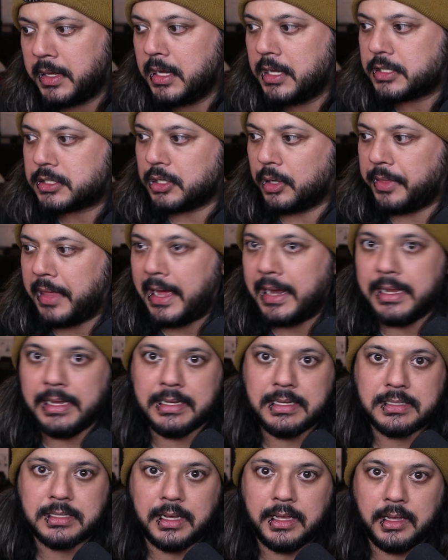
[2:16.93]
So that
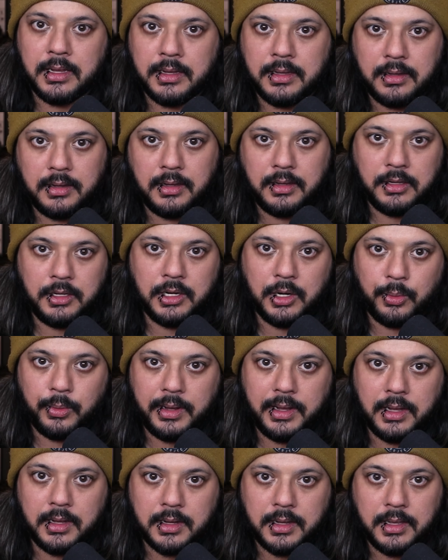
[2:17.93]
is,
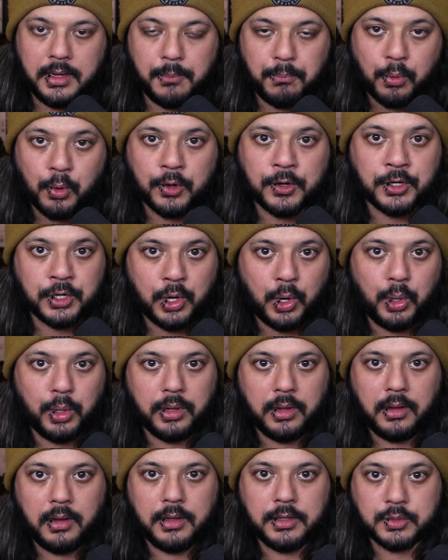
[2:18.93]
an important
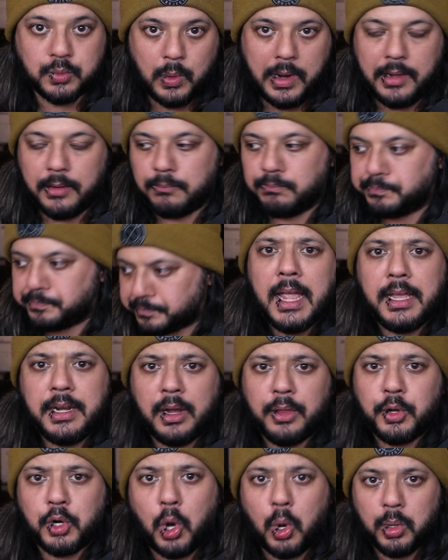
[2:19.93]
goal as well.
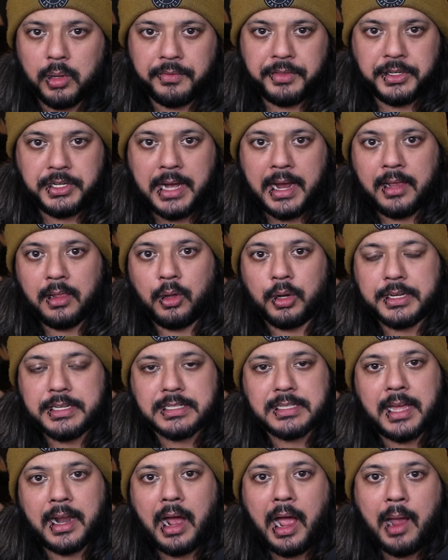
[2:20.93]
Another goal of the dialogue is
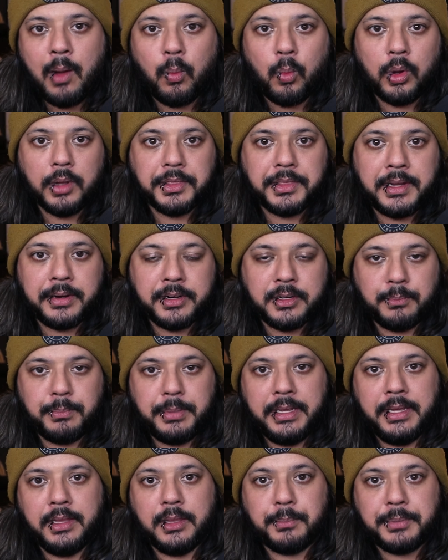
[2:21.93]
that I want there to
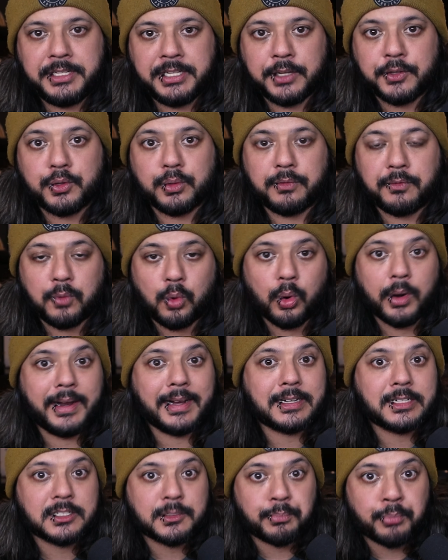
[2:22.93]
be the potential for
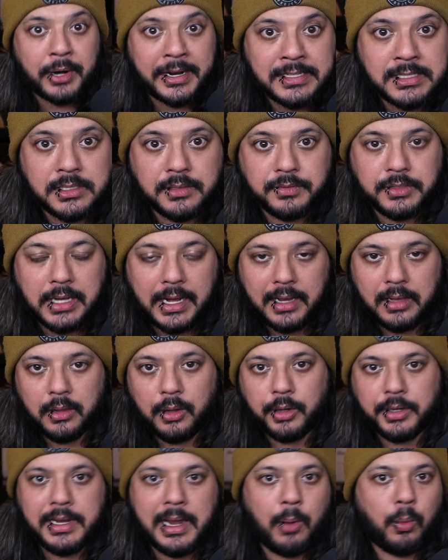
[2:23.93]
expressive
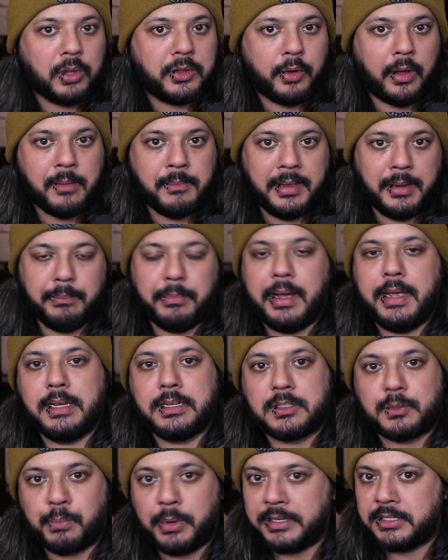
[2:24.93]
dialogue. Now, what do I mean by
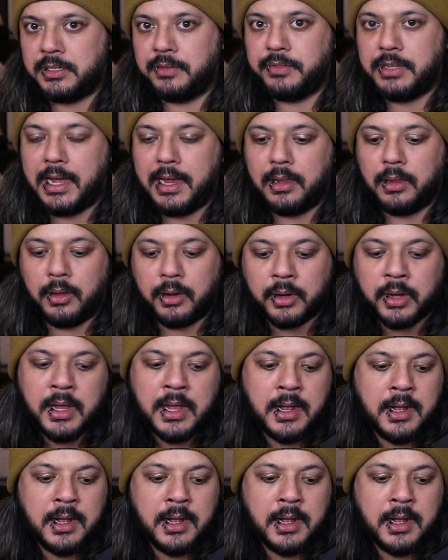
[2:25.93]
expressive dialogue?